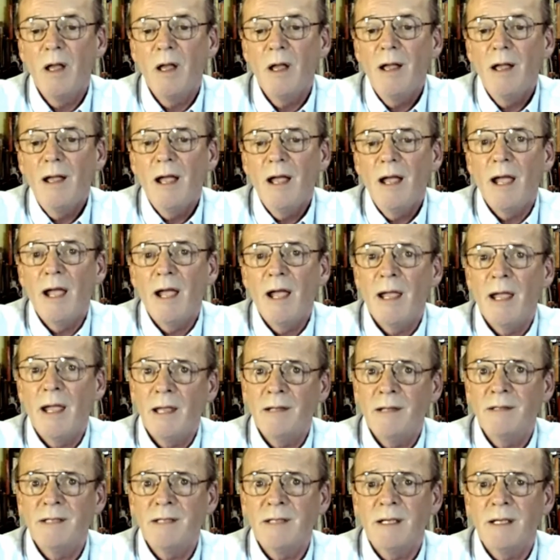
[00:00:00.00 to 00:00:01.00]
And
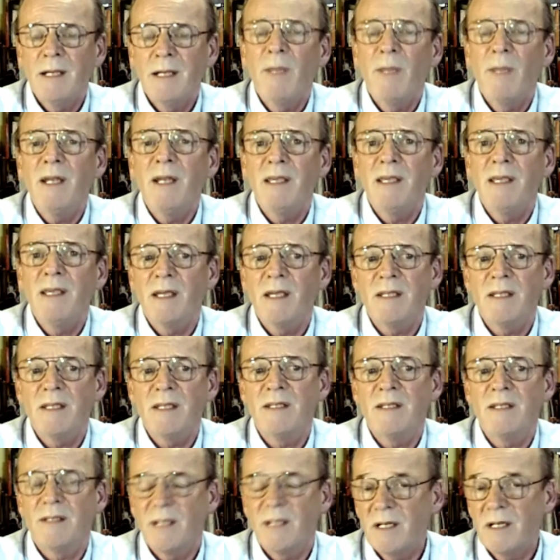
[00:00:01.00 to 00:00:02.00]
in many cases, they
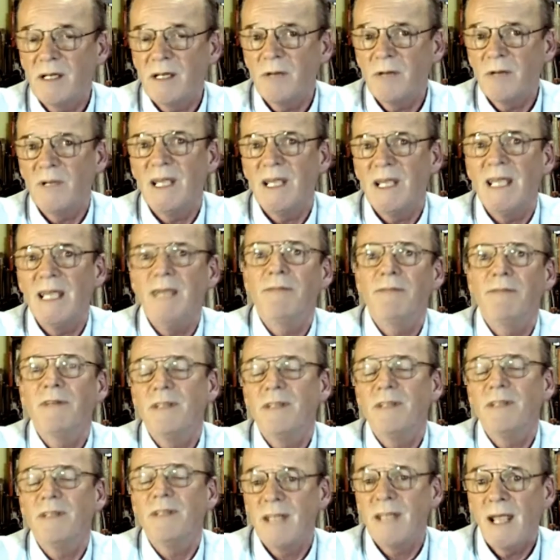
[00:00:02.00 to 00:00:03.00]
don't even tell
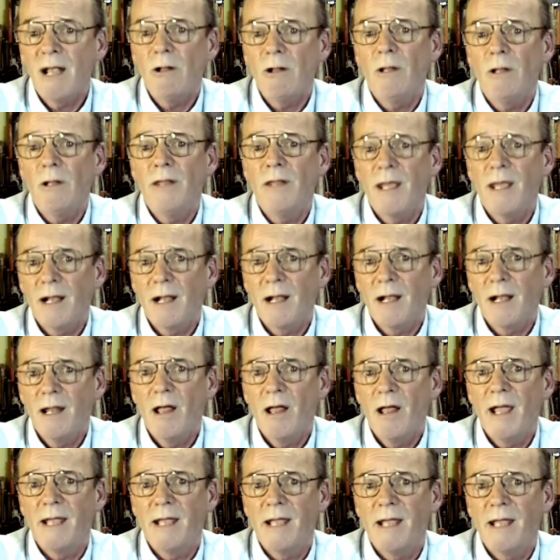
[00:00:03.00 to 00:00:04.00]
their clients
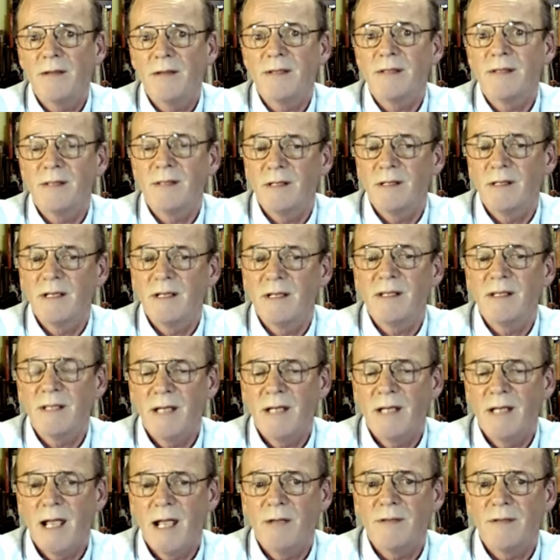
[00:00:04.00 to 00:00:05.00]
that it's an
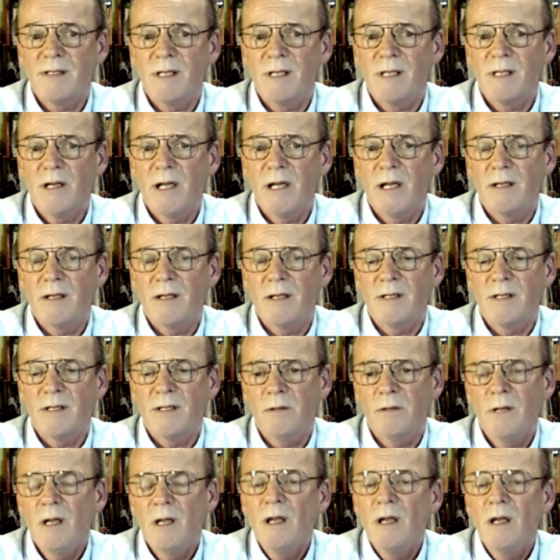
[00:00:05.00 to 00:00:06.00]
outsider. So
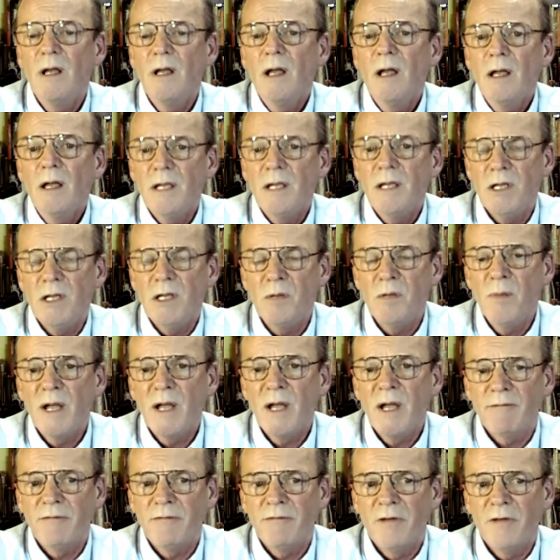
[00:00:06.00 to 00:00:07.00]
you might find
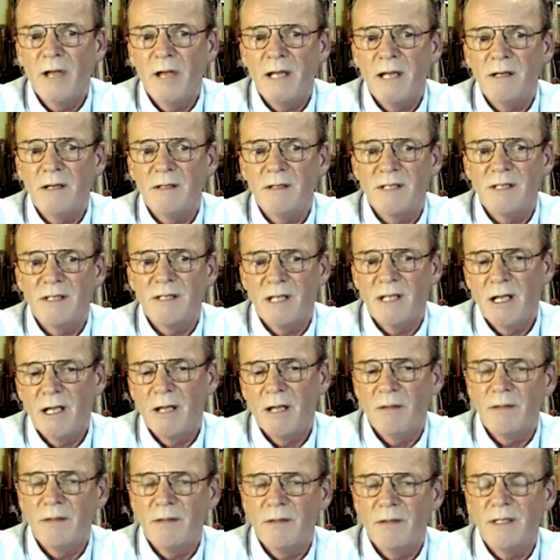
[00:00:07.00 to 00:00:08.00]
the
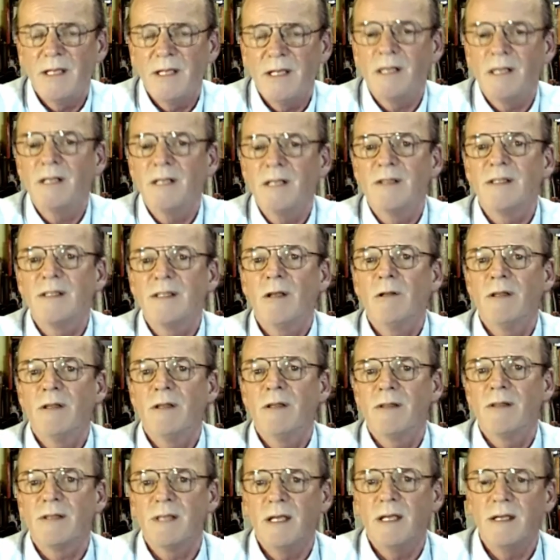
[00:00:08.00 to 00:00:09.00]
consultancy is
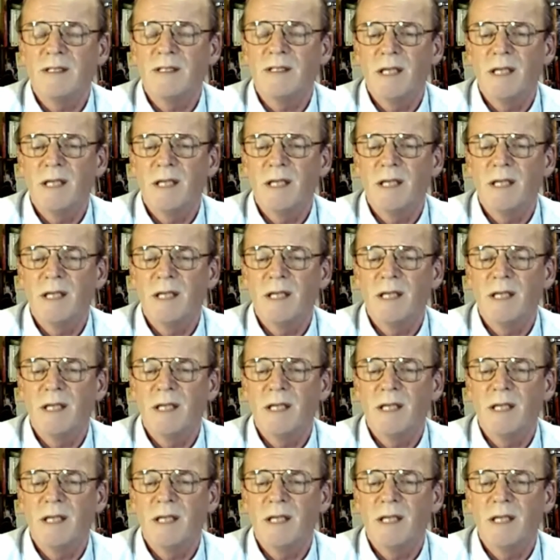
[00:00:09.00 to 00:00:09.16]
saying,